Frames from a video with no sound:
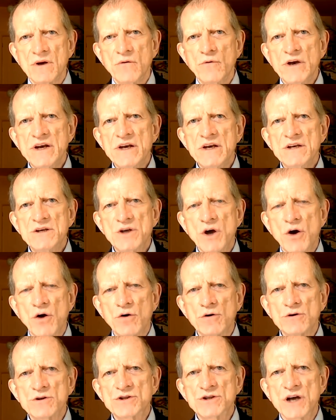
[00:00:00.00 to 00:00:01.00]
We need to
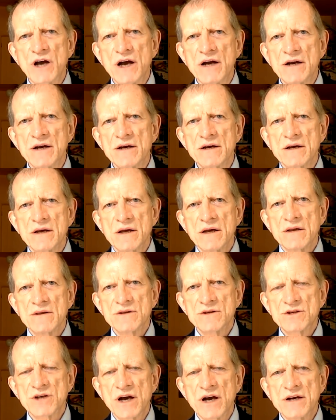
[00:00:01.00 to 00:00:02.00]
hold China,
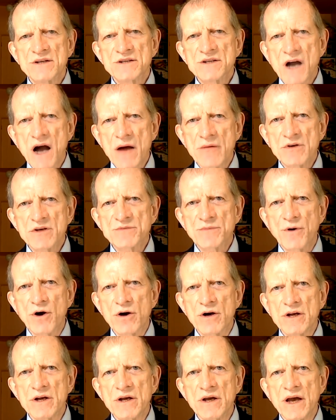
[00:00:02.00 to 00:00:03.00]
the Chinese Communist
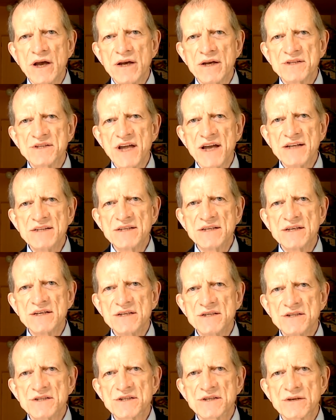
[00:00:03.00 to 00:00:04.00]
Party, and its
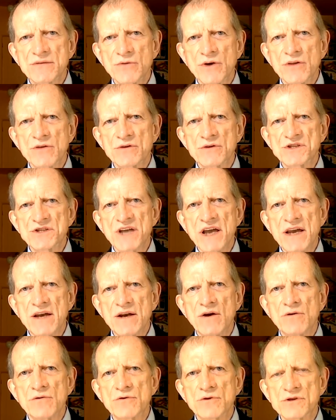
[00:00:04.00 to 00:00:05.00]
entities, whether
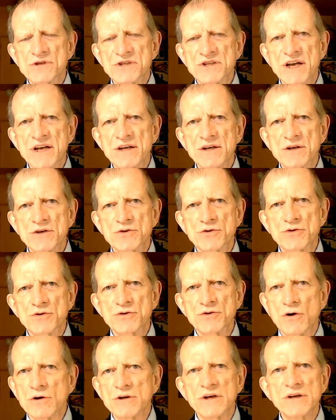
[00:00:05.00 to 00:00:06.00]
state-owned or
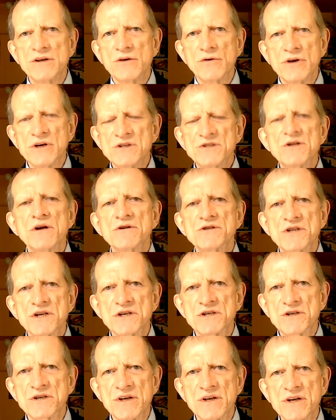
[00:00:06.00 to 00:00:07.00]
state-controlled, and there is no
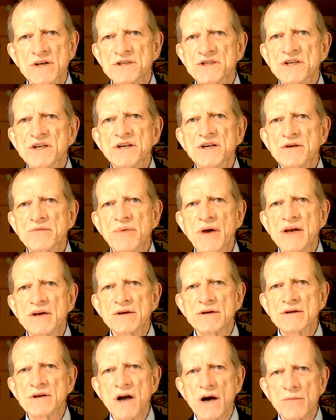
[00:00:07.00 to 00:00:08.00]
such thing as an
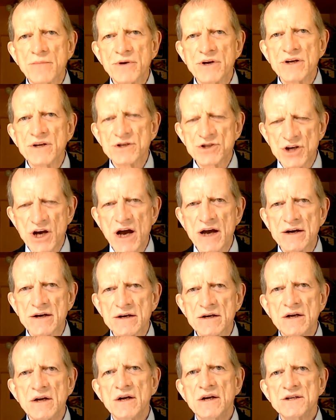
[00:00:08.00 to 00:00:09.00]
independent company in
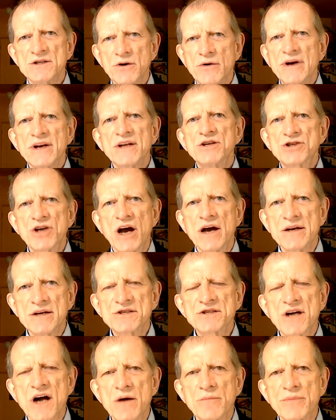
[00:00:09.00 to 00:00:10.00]
China, so any
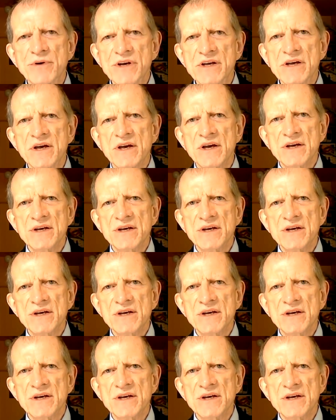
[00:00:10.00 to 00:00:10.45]
Chinese company